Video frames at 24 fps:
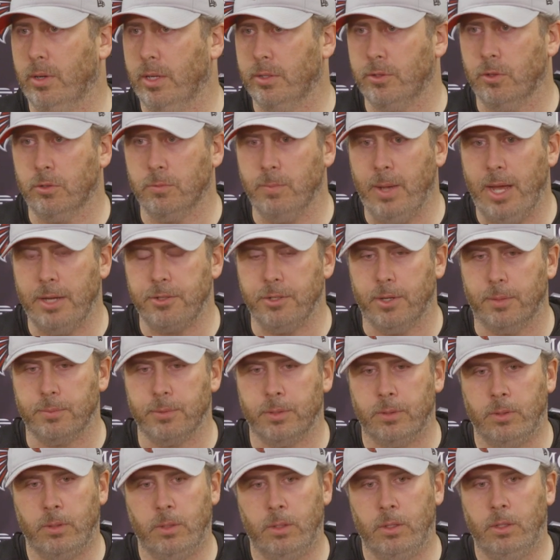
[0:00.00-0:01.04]
against those
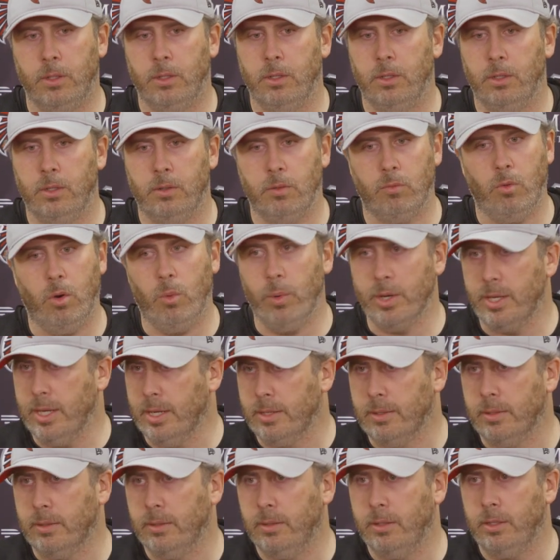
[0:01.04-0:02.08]
matchups. Well, we
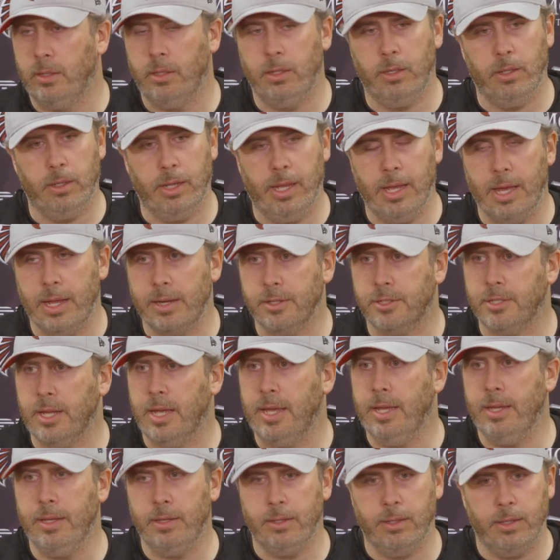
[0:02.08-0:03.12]
didn't they had a
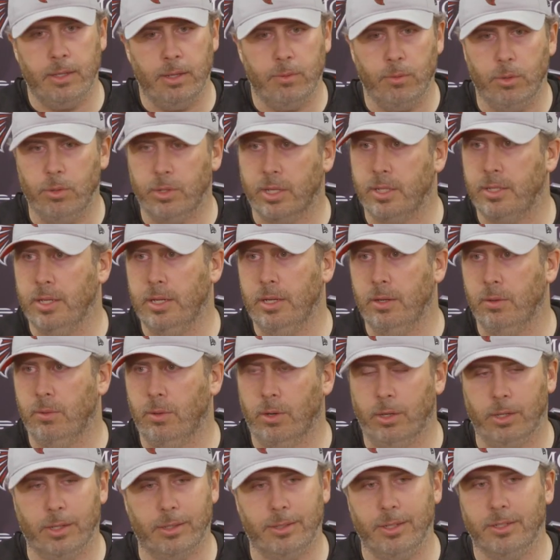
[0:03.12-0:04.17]
say, and we'll continue to
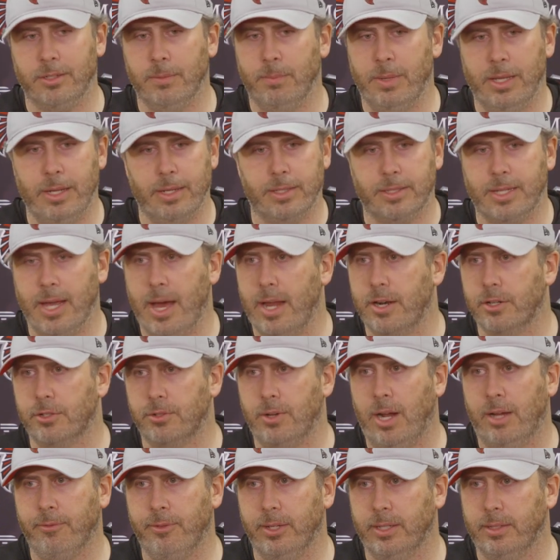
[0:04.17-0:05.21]
work. Doesn't mean it's
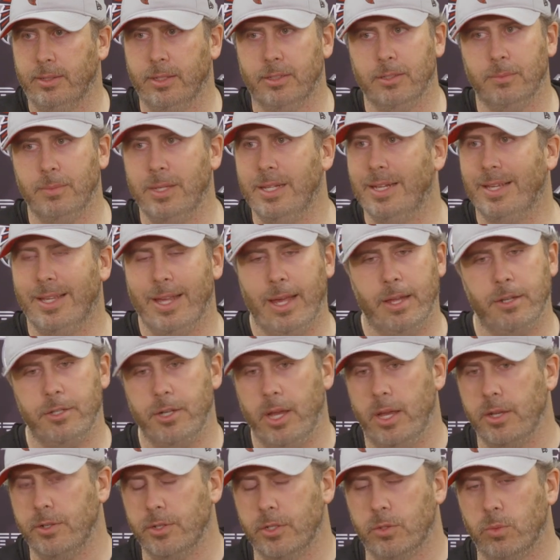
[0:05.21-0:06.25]
catastrophic. Doesn't mean it can't
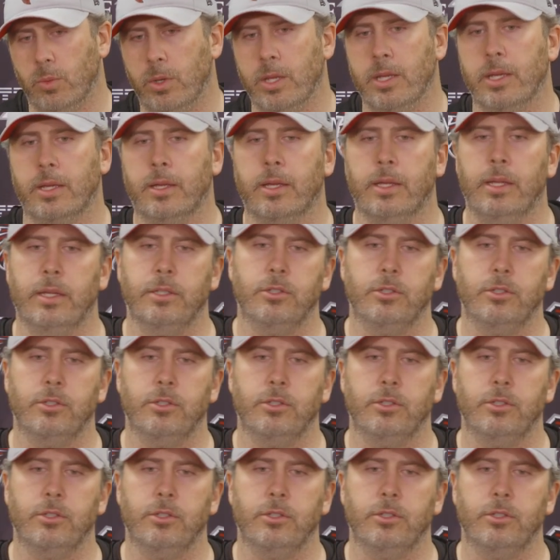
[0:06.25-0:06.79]
change this week.